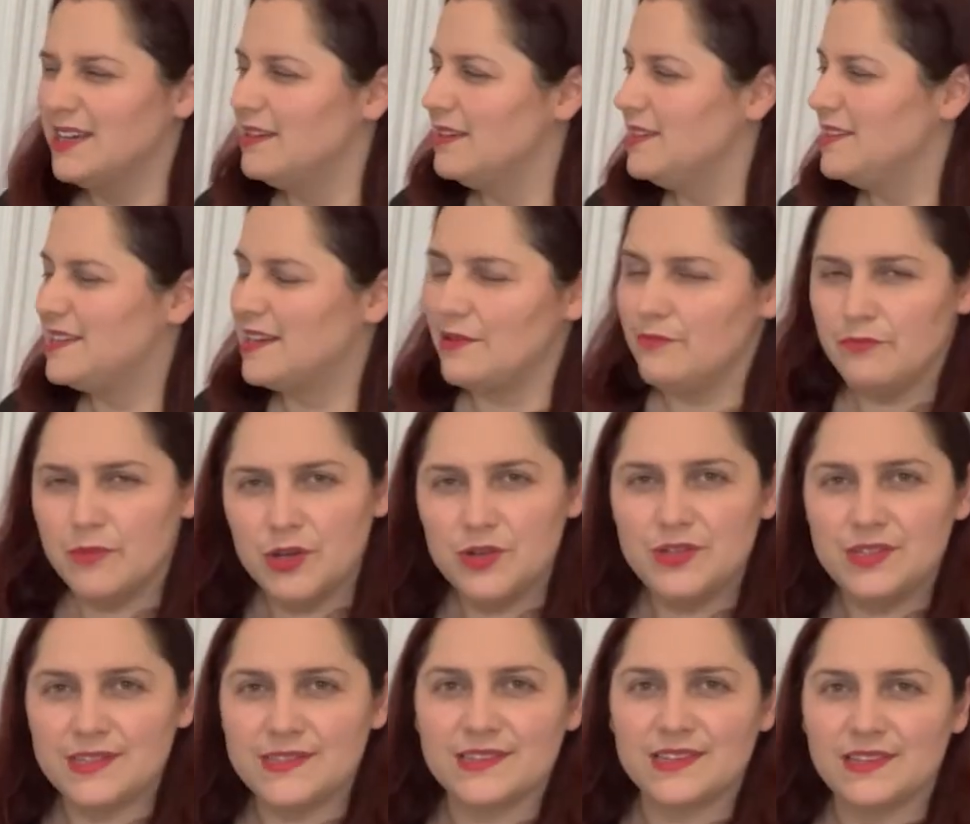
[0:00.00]
It's like
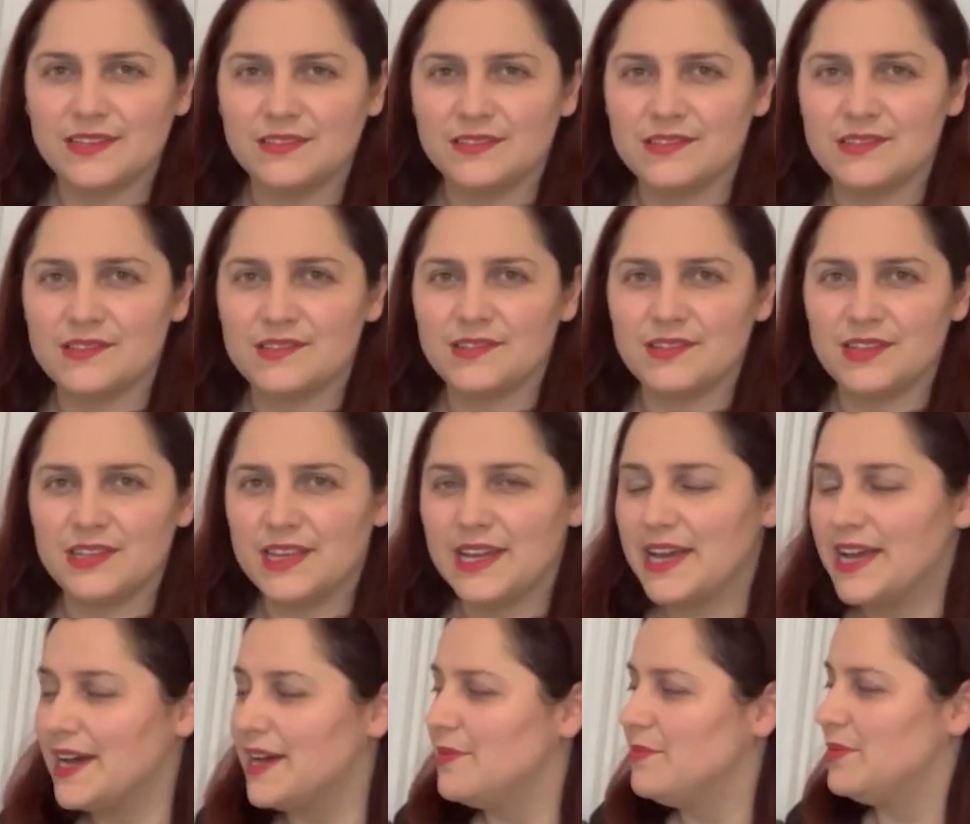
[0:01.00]
motor skills, so it
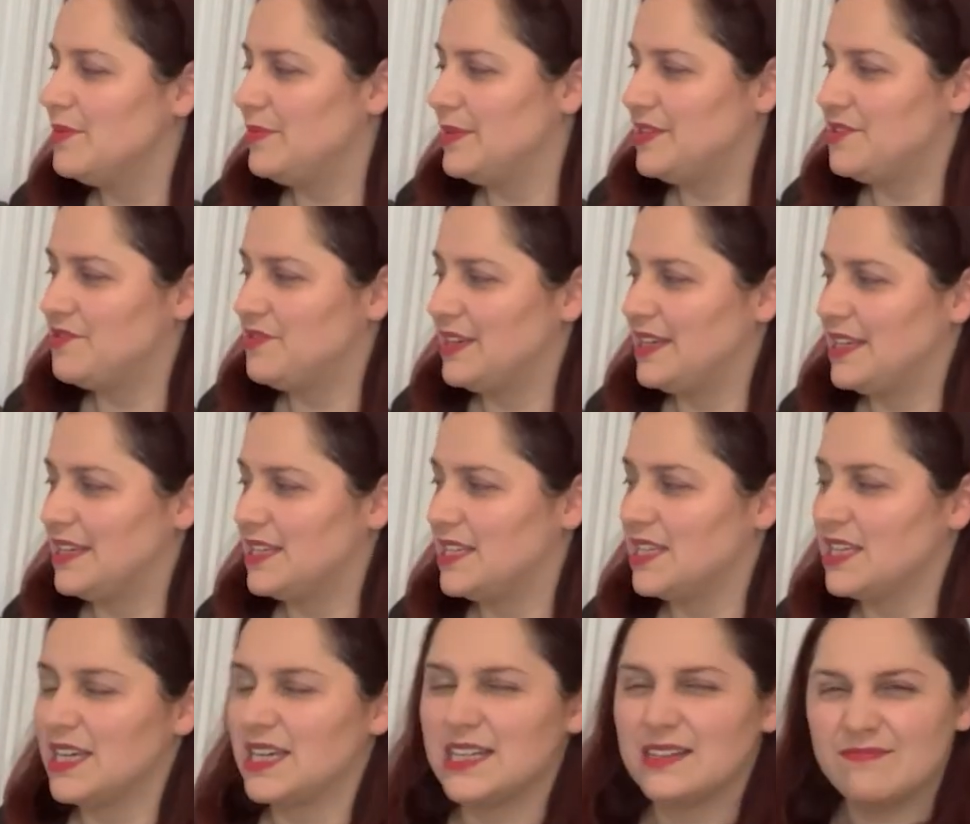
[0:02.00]
can be a bit tricky to
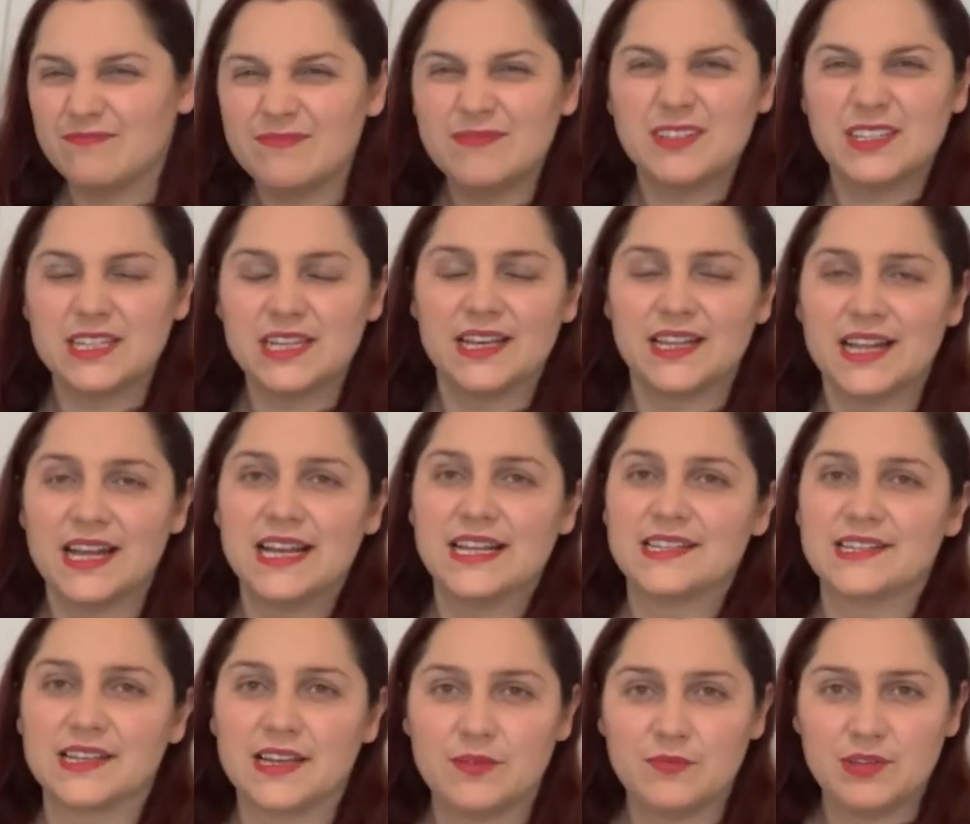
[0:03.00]
get
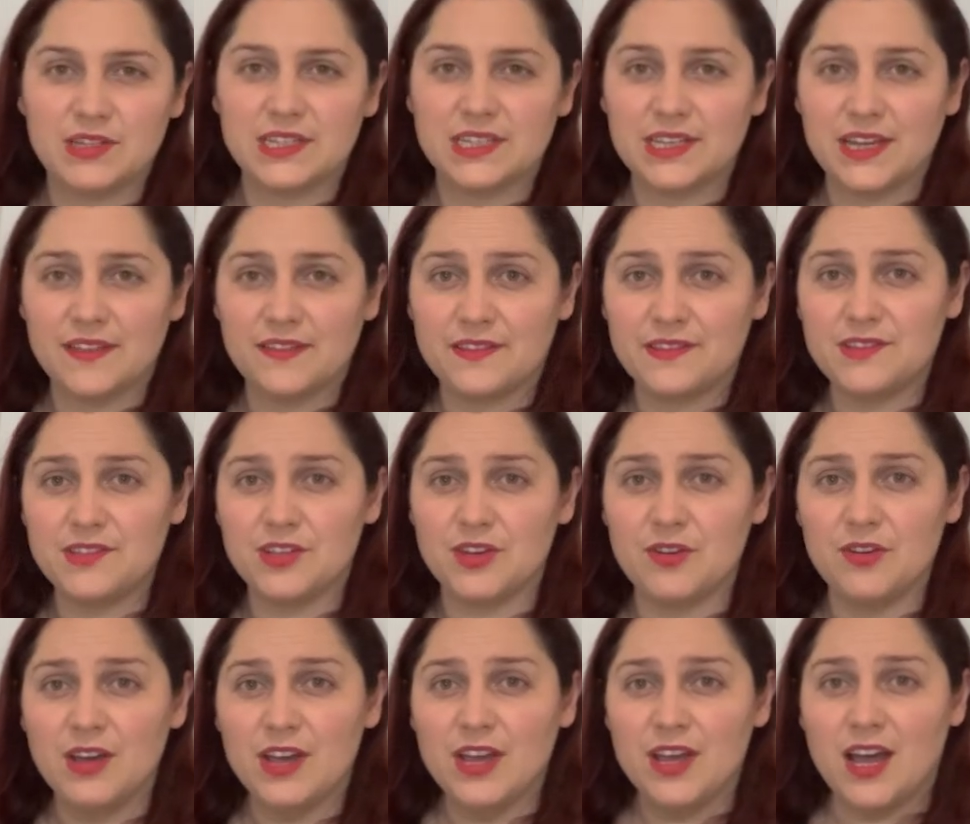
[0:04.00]
hands coming together.
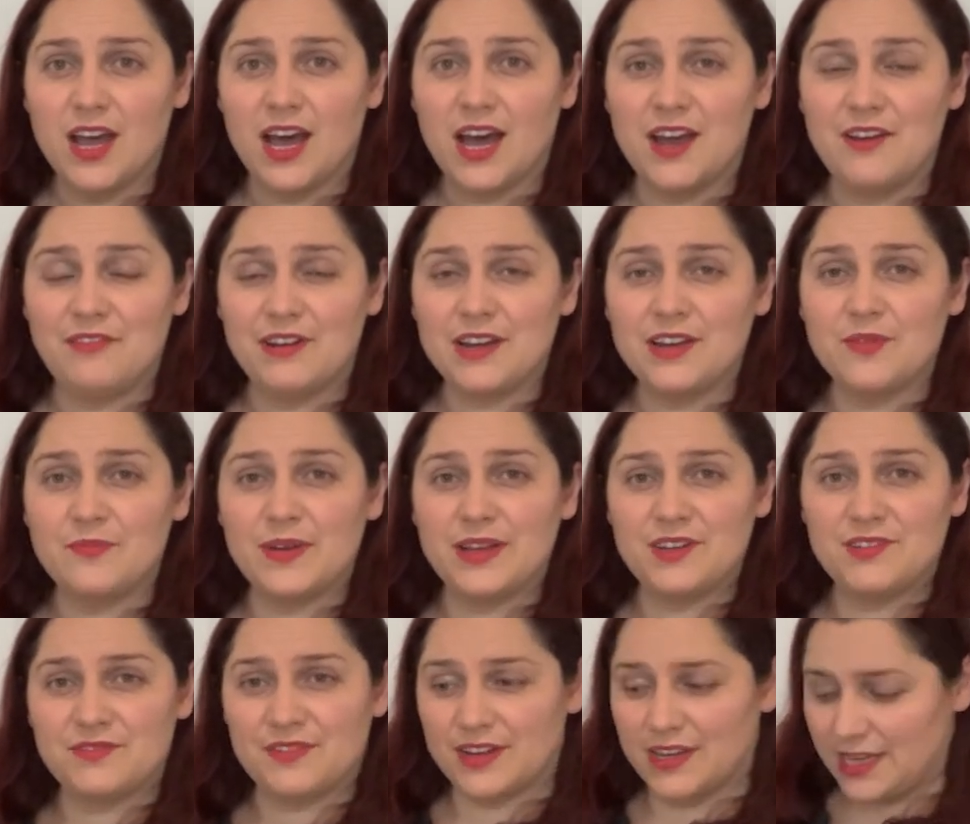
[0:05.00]
So I recommend
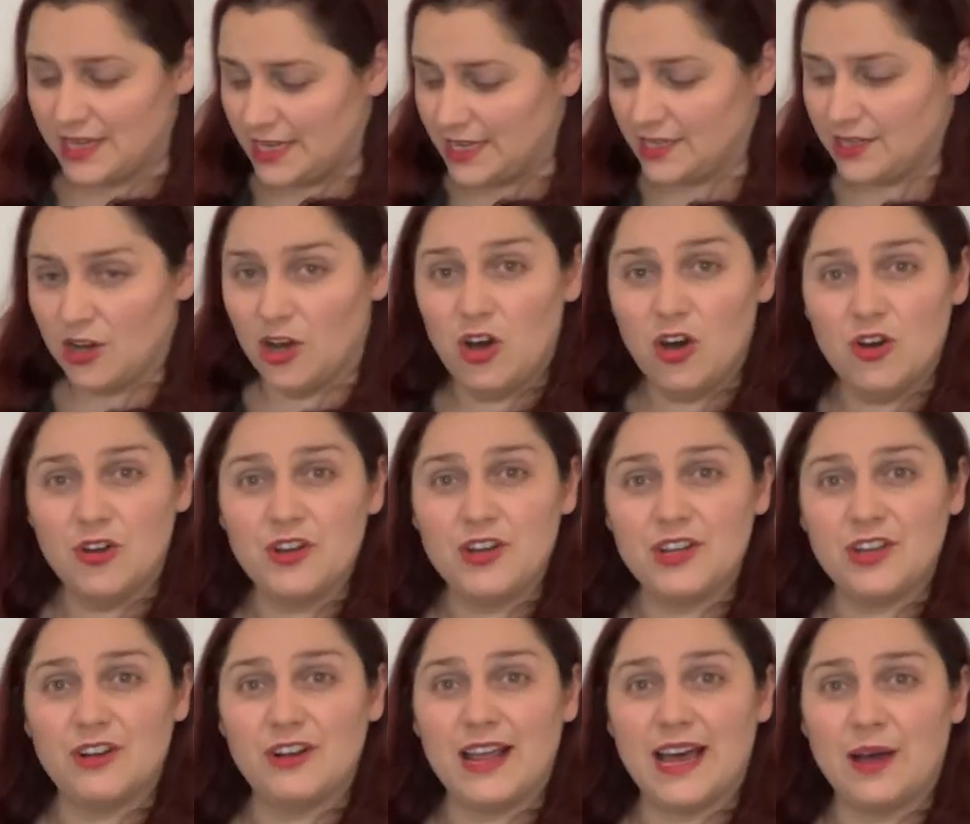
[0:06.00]
trying it on
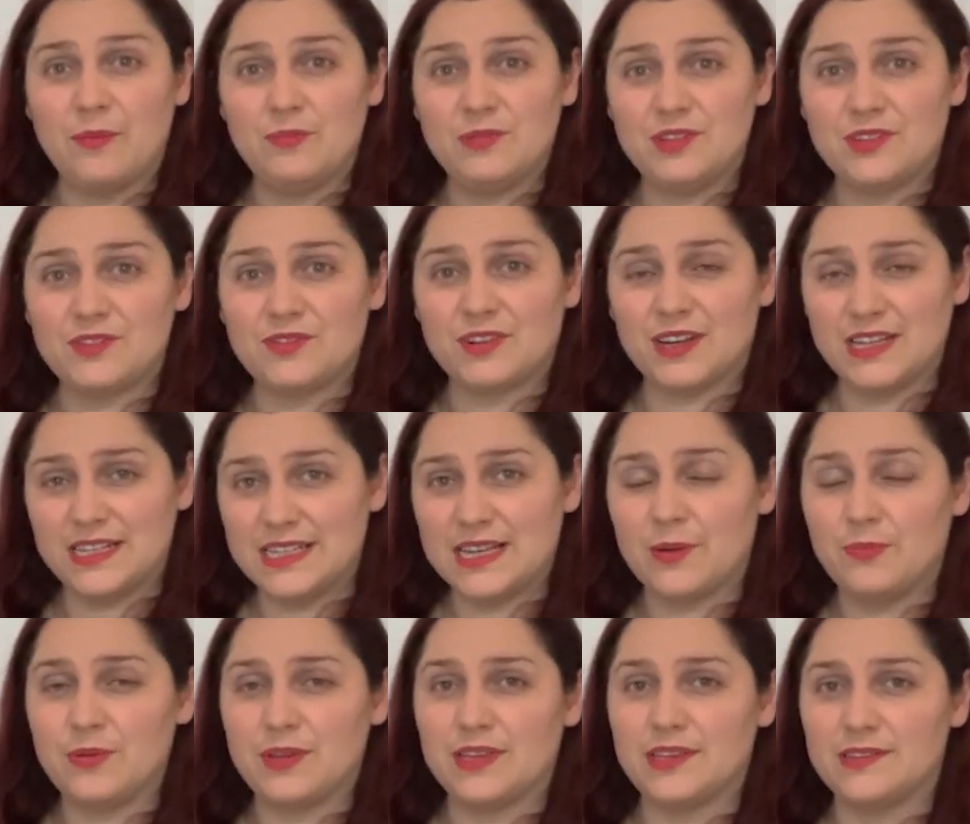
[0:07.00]
your lap. Just try
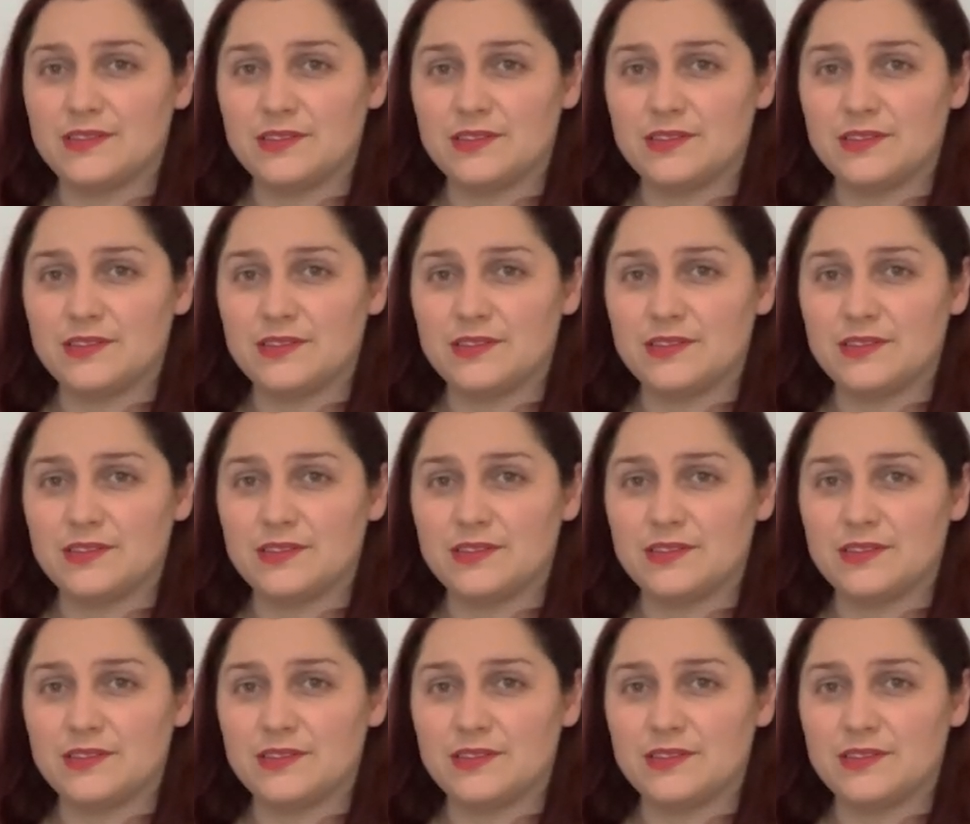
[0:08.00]
tapping it.